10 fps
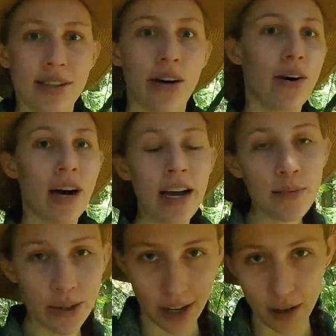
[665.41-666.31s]
So I
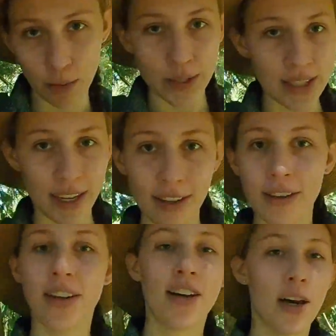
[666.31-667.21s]
am one hundred
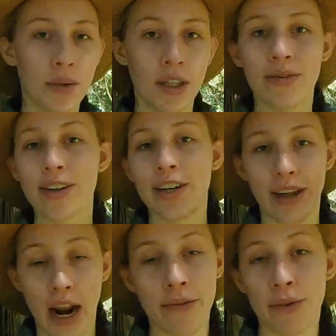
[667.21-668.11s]
percent a believer
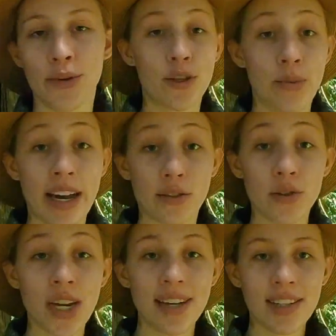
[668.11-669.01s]
that everyone should be
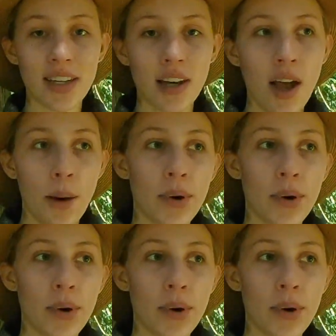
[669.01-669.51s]
exercising,